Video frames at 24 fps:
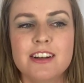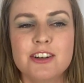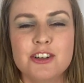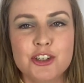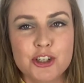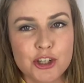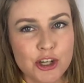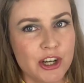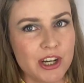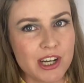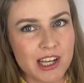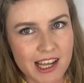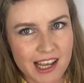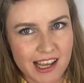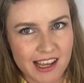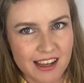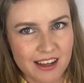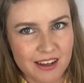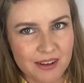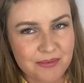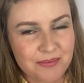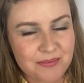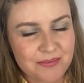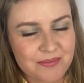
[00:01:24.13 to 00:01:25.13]
dirty
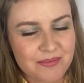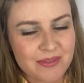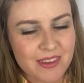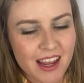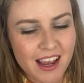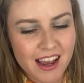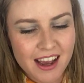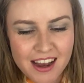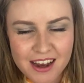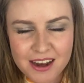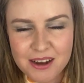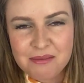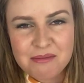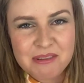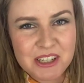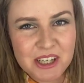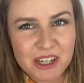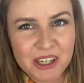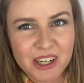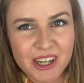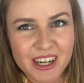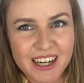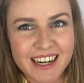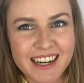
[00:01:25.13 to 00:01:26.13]
hair. I'm
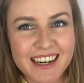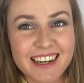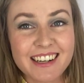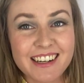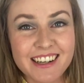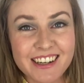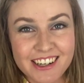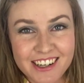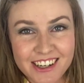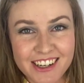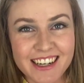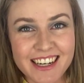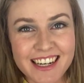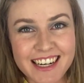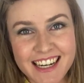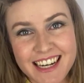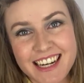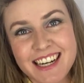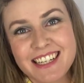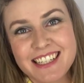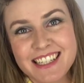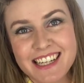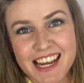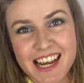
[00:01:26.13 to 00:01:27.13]
sorry, you're gonna
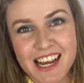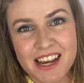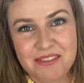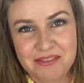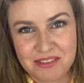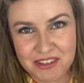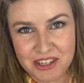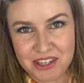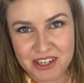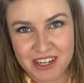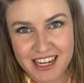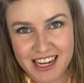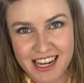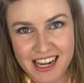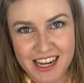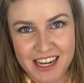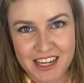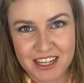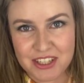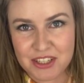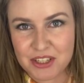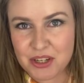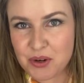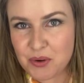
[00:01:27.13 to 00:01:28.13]
need to have dirty
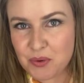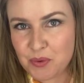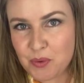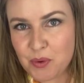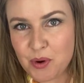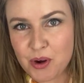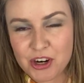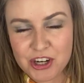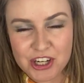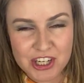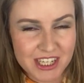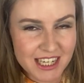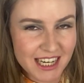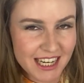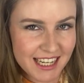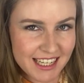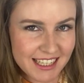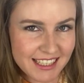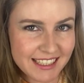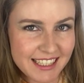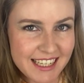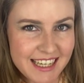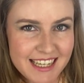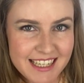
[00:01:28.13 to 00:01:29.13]
hair. So washed
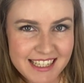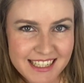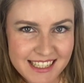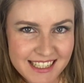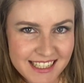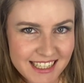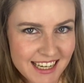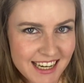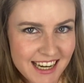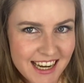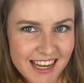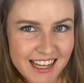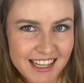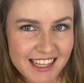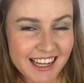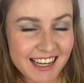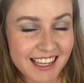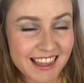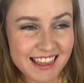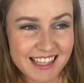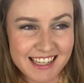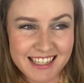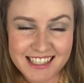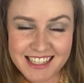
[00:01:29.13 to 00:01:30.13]
at least
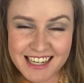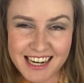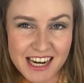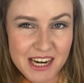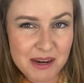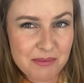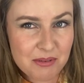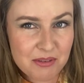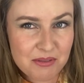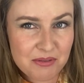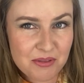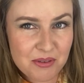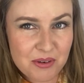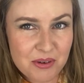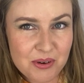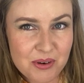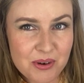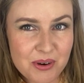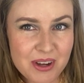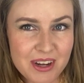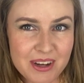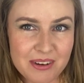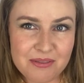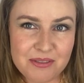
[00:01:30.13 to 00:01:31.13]
like the day
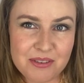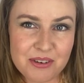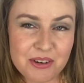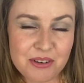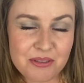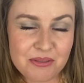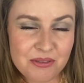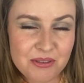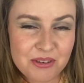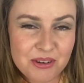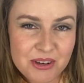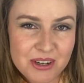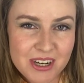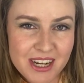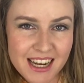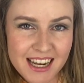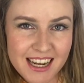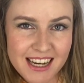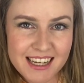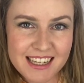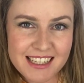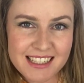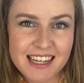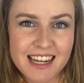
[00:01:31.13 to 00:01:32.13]
before, if not a few
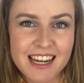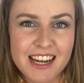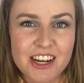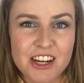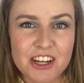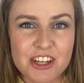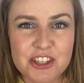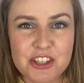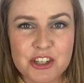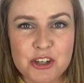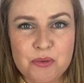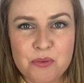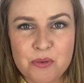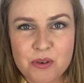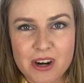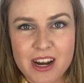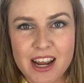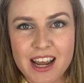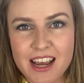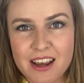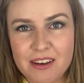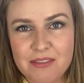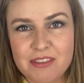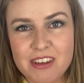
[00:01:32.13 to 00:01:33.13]
days, because you wanna
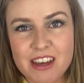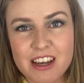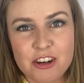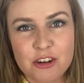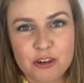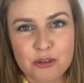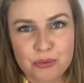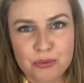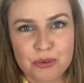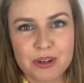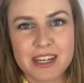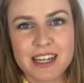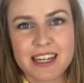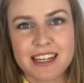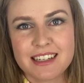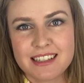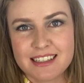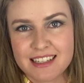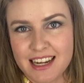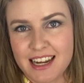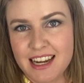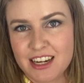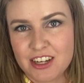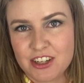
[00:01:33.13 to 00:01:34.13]
have that grit and
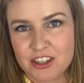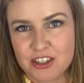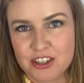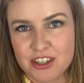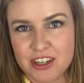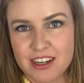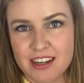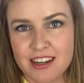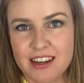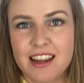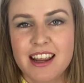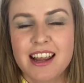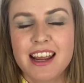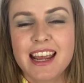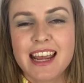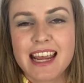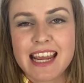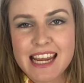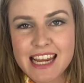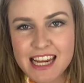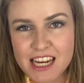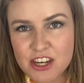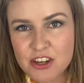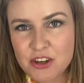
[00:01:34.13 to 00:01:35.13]
texture
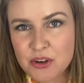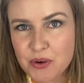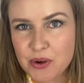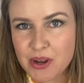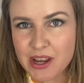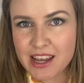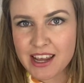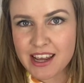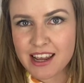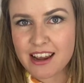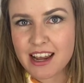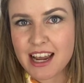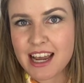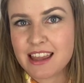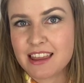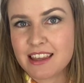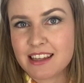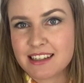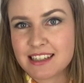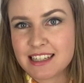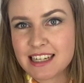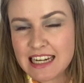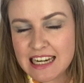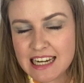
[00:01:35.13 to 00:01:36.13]
in your hair, and
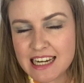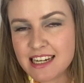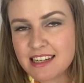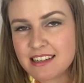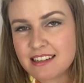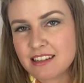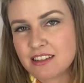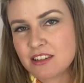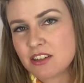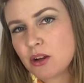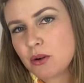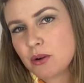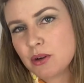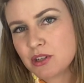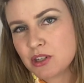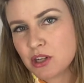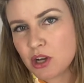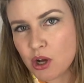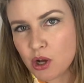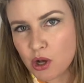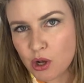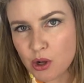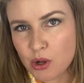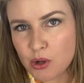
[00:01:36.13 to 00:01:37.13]
the tease is going to
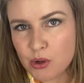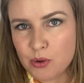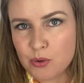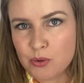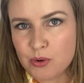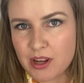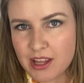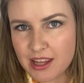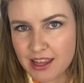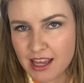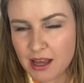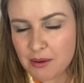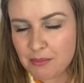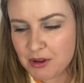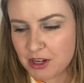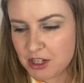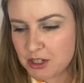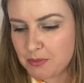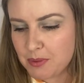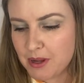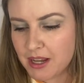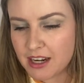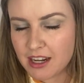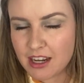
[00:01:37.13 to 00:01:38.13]
hold that much
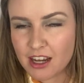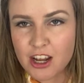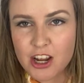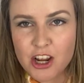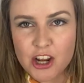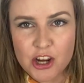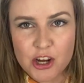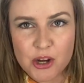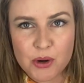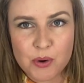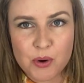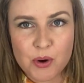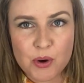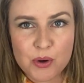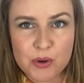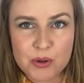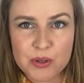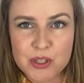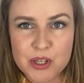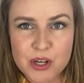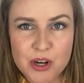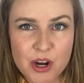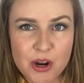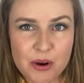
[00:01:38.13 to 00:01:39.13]
better. You're
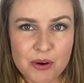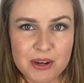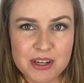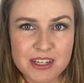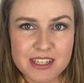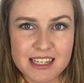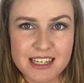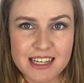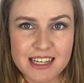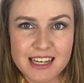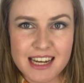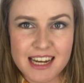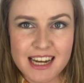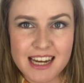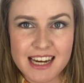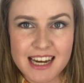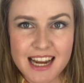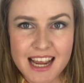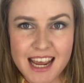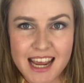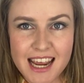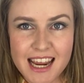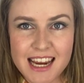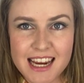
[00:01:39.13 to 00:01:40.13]
also going to need
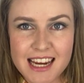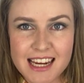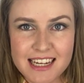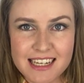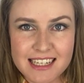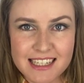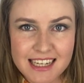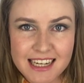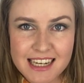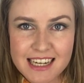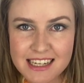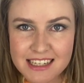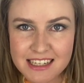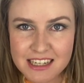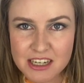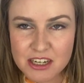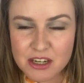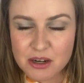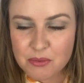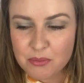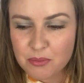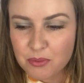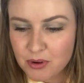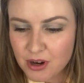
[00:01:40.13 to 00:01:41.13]
a
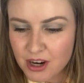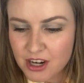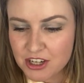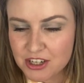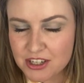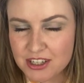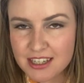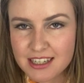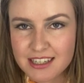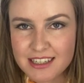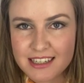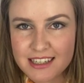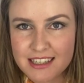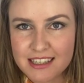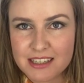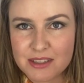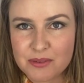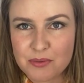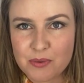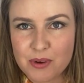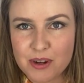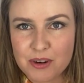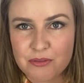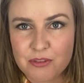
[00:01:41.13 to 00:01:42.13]
teasing brush. This is
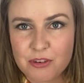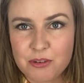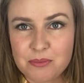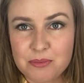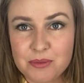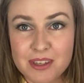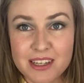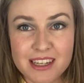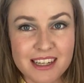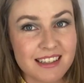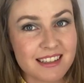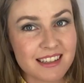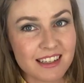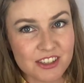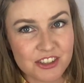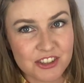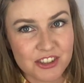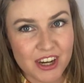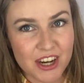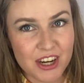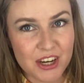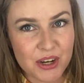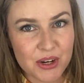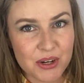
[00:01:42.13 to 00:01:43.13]
one from the
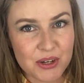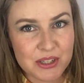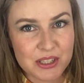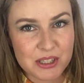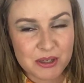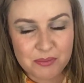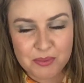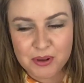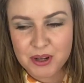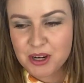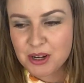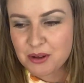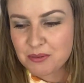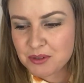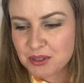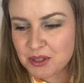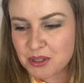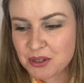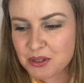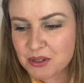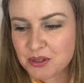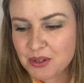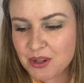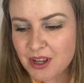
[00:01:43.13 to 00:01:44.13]
Sunshine Coast Pinup
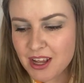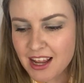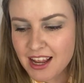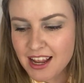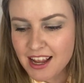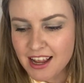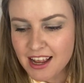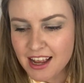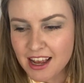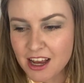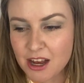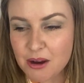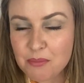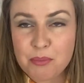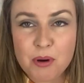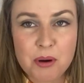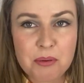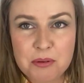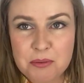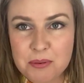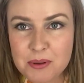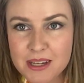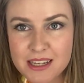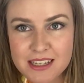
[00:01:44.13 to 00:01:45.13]
School.
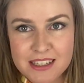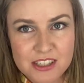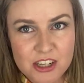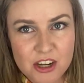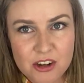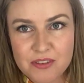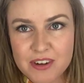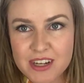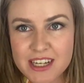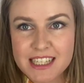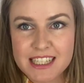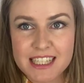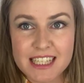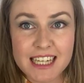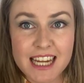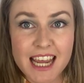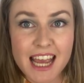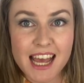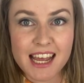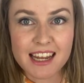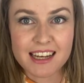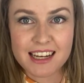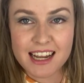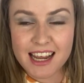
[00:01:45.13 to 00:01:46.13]
Bobby pins, obviously,
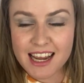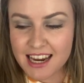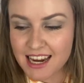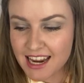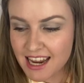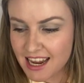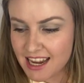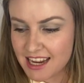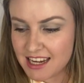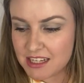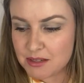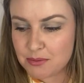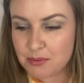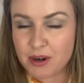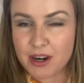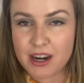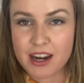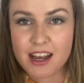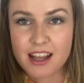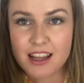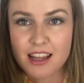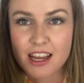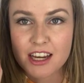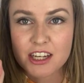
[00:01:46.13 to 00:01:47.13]
and a hairspray.
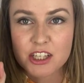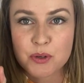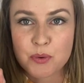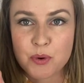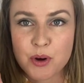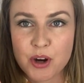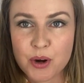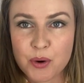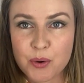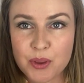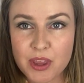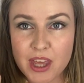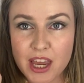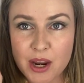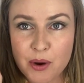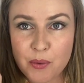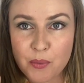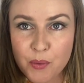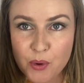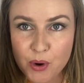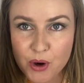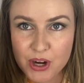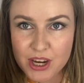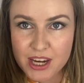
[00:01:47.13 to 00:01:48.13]
I like to work with a
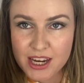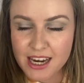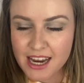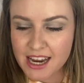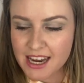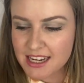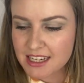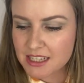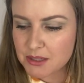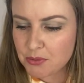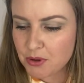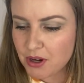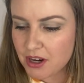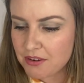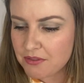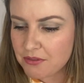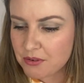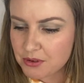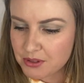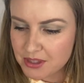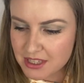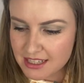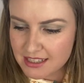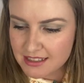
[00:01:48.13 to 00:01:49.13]
working hairspray
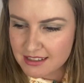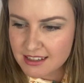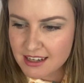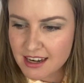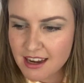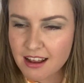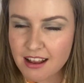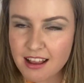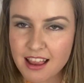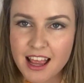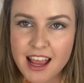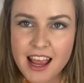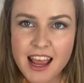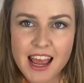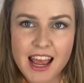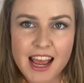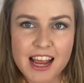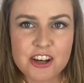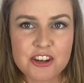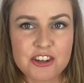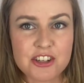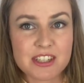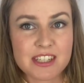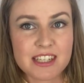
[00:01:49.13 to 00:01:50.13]
for this style
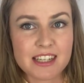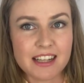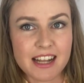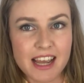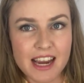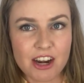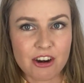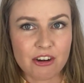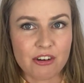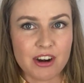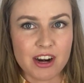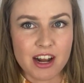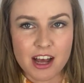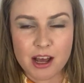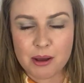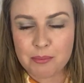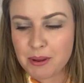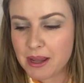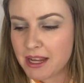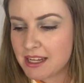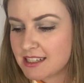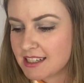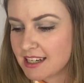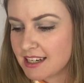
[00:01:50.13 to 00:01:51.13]
and just layer it up
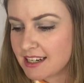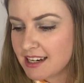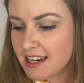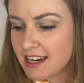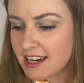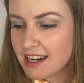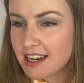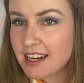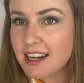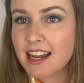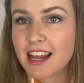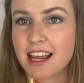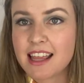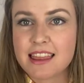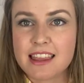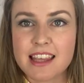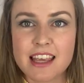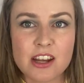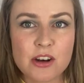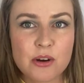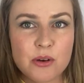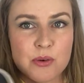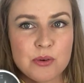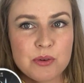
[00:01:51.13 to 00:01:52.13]
as I need it. And
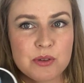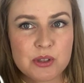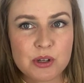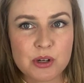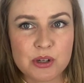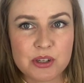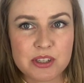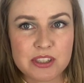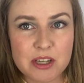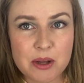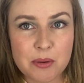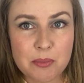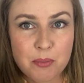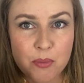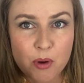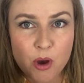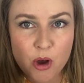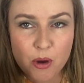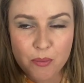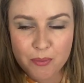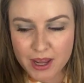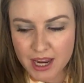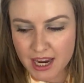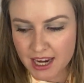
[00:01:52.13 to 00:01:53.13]
then also some
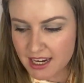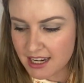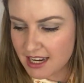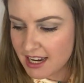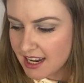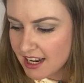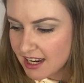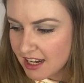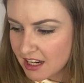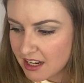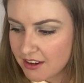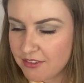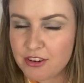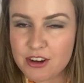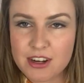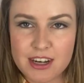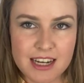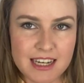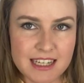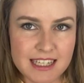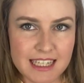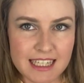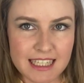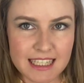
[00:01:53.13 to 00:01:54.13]
pomade if you
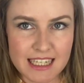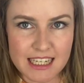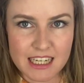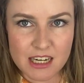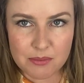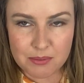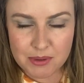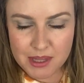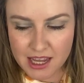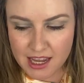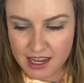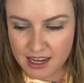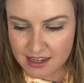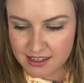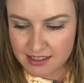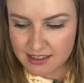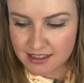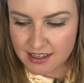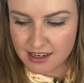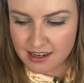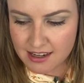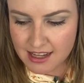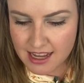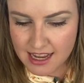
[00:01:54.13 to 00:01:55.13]
need to clean up the
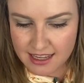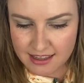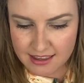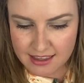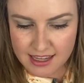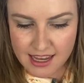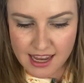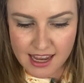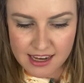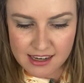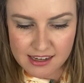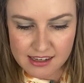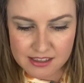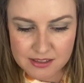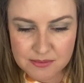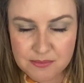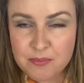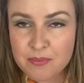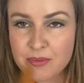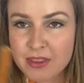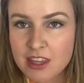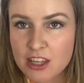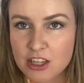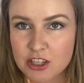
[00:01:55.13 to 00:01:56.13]
hairstyle at the end.
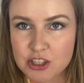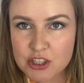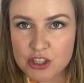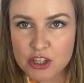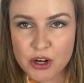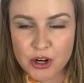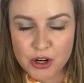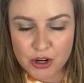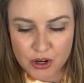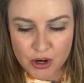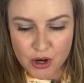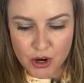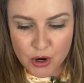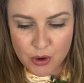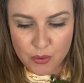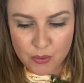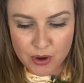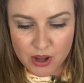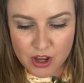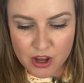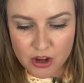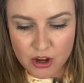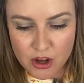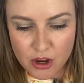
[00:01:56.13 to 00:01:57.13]
So we
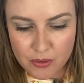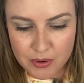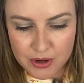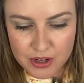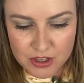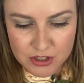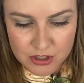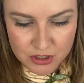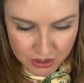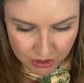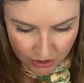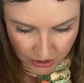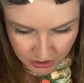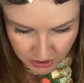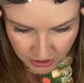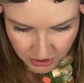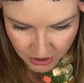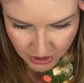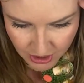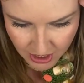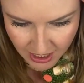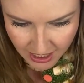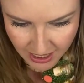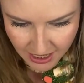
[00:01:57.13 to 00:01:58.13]
are going
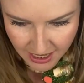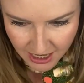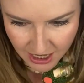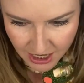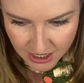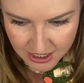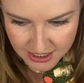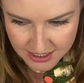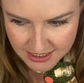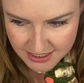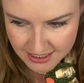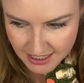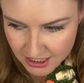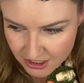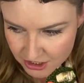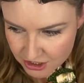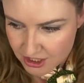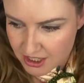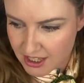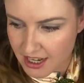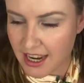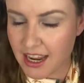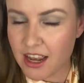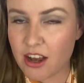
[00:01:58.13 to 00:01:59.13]
to
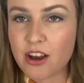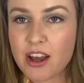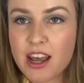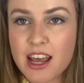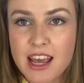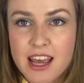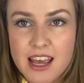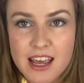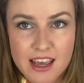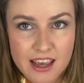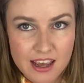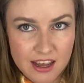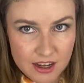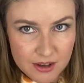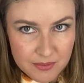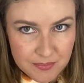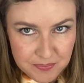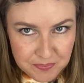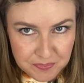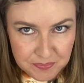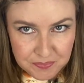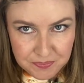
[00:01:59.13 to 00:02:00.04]
section our hair.